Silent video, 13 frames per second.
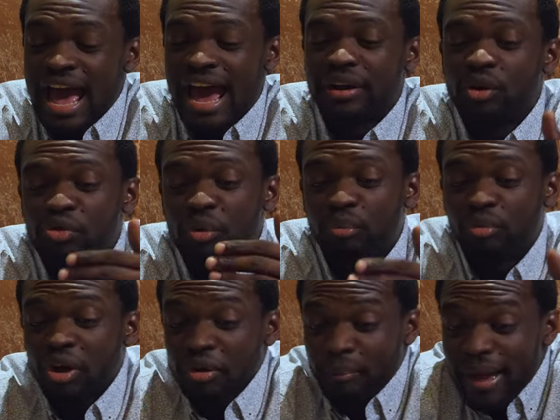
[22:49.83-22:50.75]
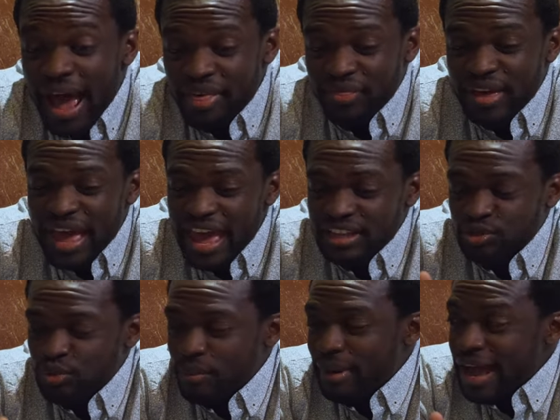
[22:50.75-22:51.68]
I know the broad path, it
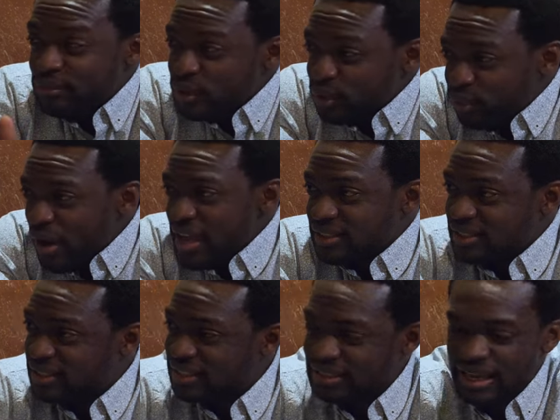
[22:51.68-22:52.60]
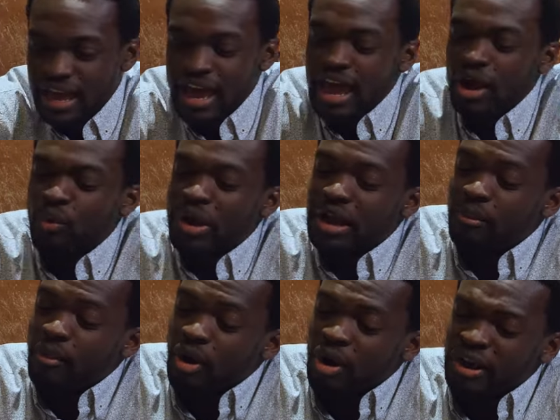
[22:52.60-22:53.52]
ends with bad regrets. And when
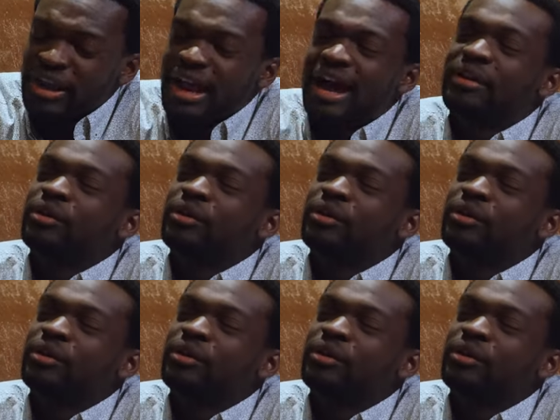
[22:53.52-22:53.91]
I'm on it, I